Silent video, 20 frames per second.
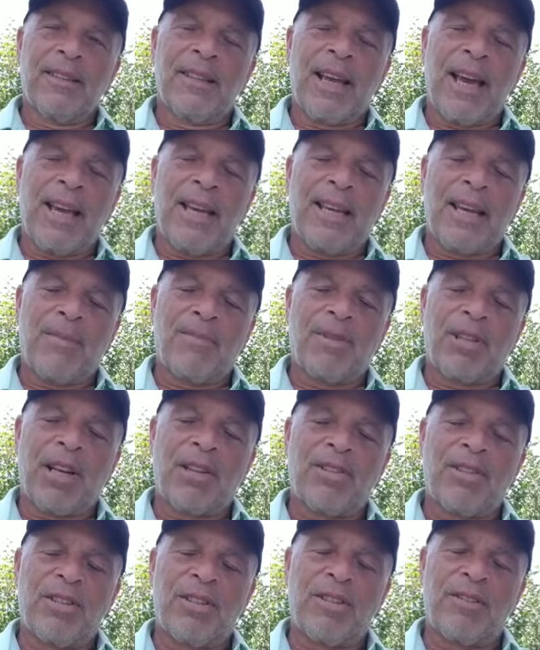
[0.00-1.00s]
Guy kept
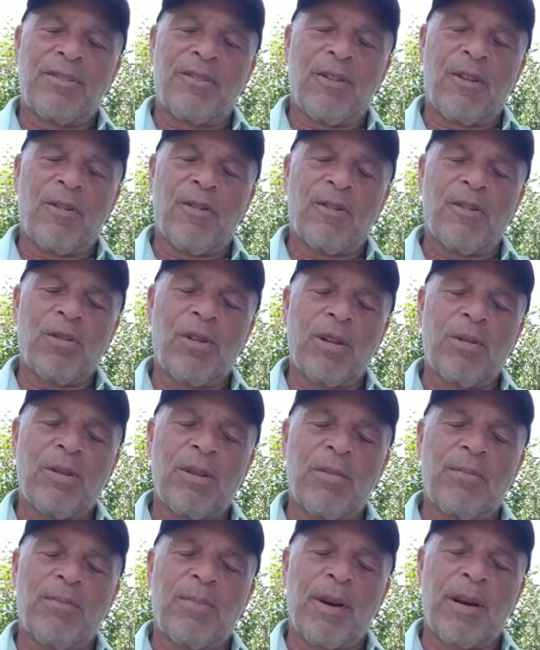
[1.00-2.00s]
touching his phone. Tony was
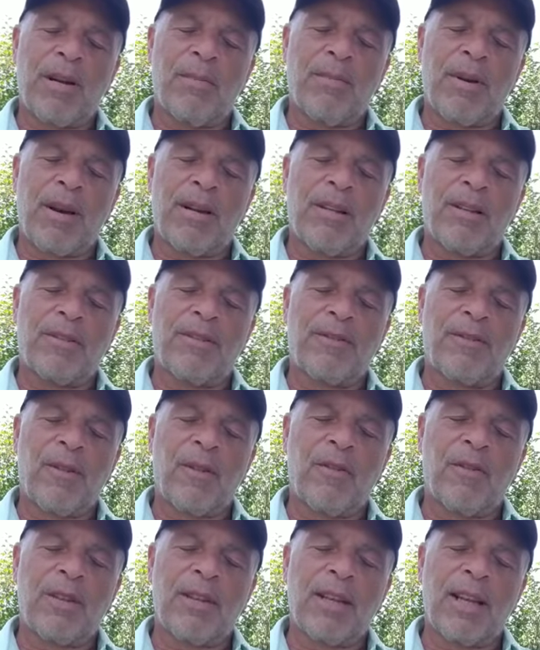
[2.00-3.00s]
a bug about his
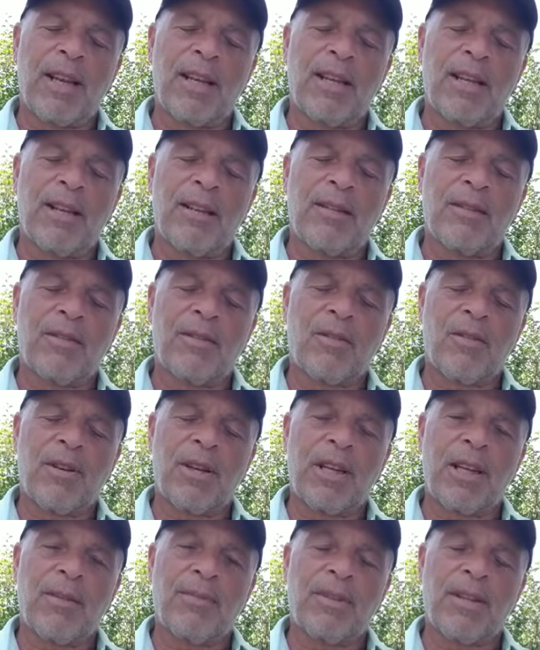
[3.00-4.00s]
phone. Guy, kept,
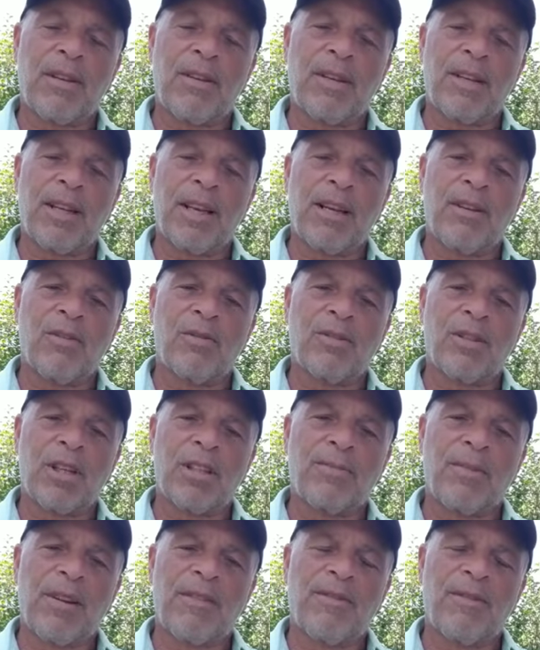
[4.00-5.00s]
Tony kept telling the guy, "Don't
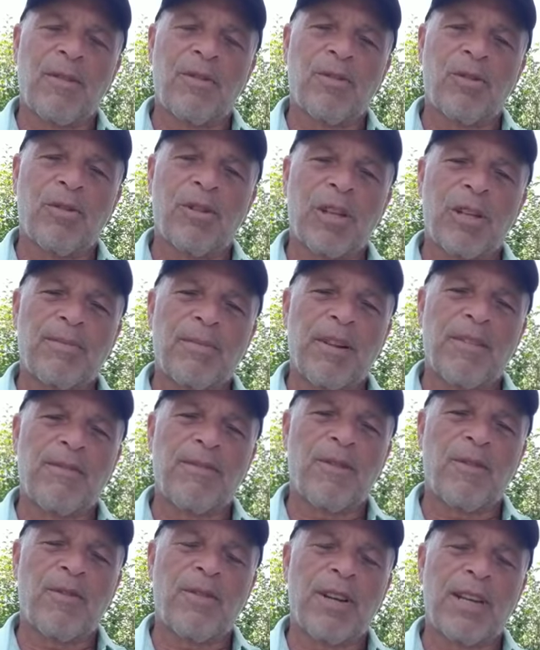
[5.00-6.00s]
touch my phone. Don't touch my
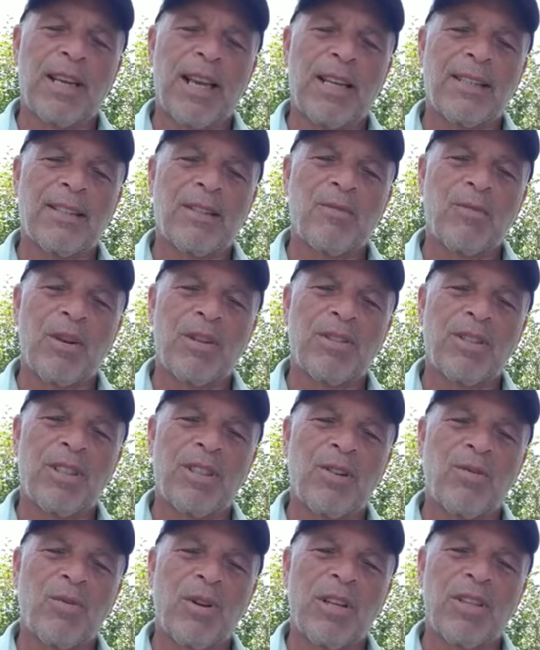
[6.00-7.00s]
phone." The guy says, "Well, it's
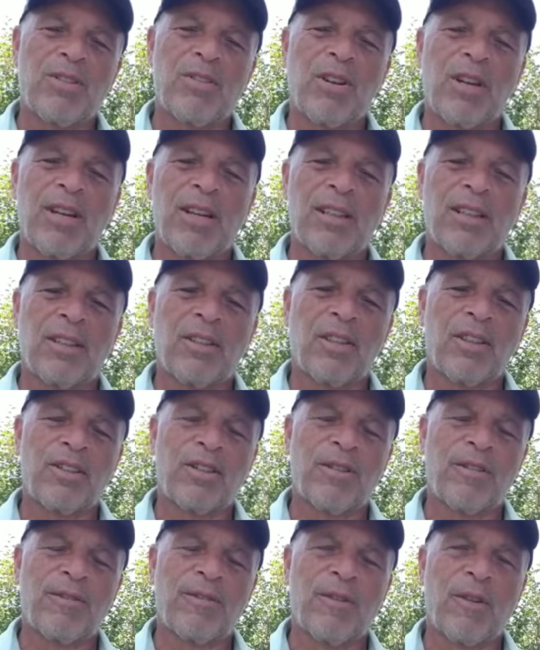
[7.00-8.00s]
in the way, sir. I like to
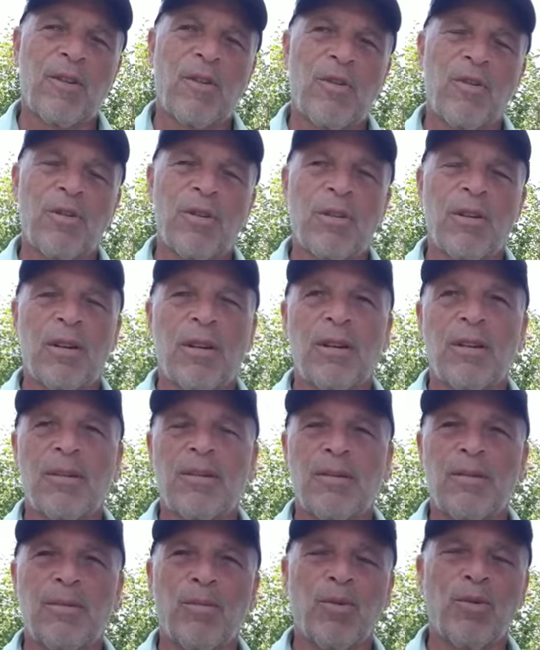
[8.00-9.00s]
touch your phone.
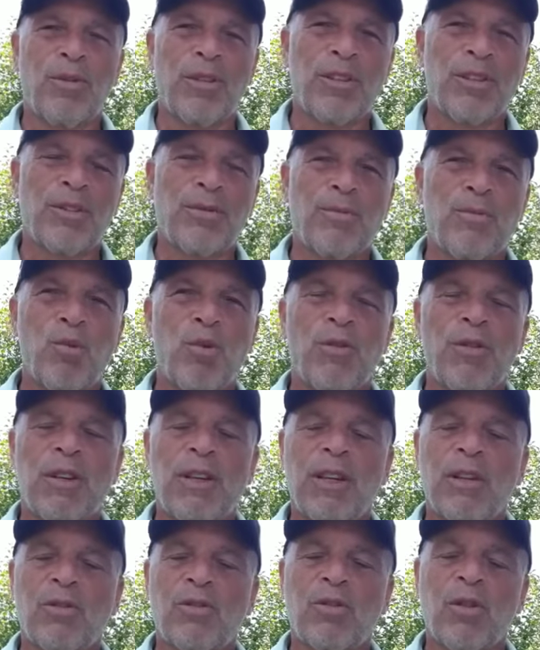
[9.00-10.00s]
Uh, move it. Just move
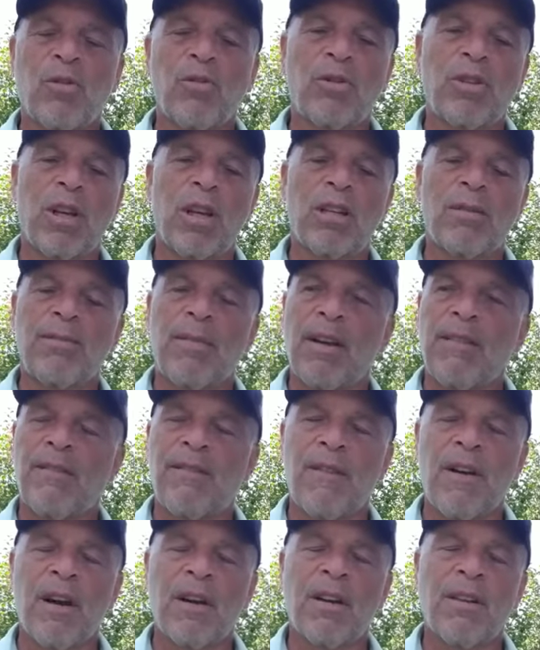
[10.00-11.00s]
it." He goes, "Don't touch my
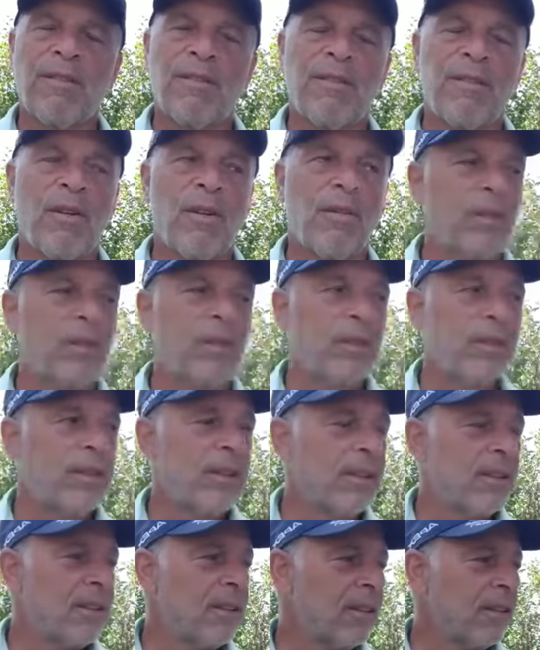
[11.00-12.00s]
fucking phone."
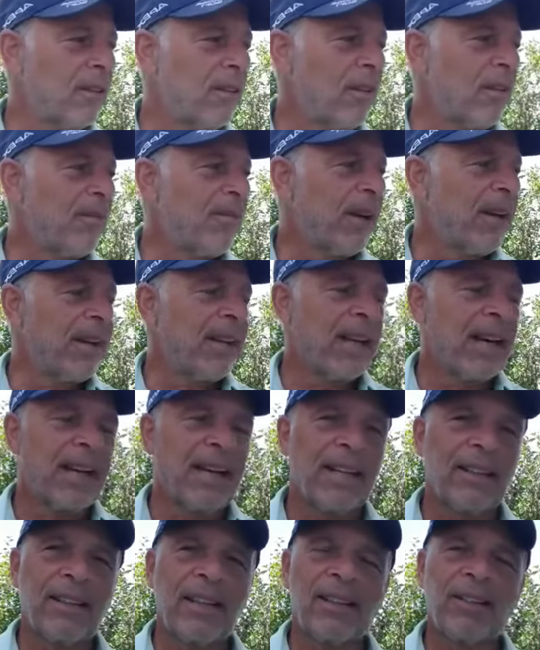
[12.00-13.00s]
Oh my
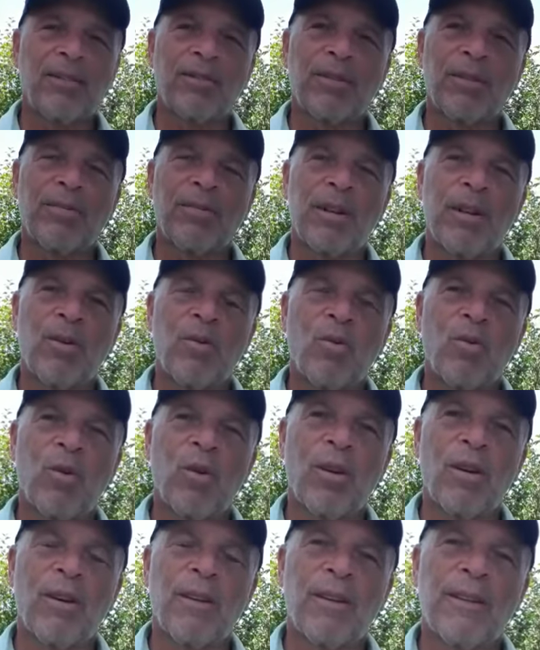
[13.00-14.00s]
God! I thought there was gonna be a
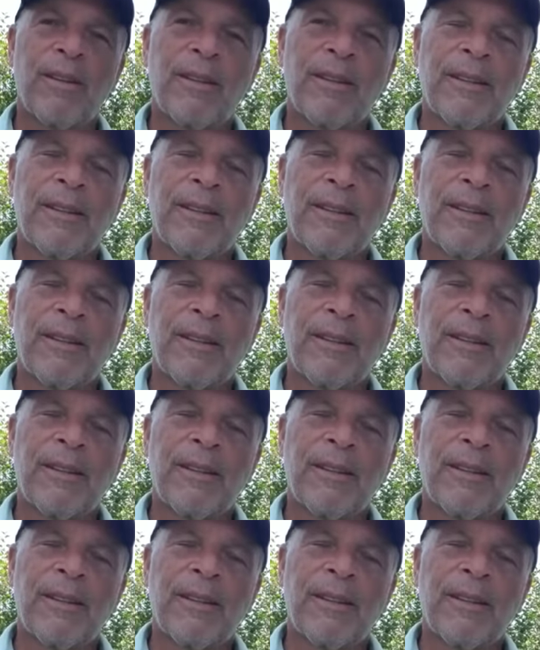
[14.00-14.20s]
war.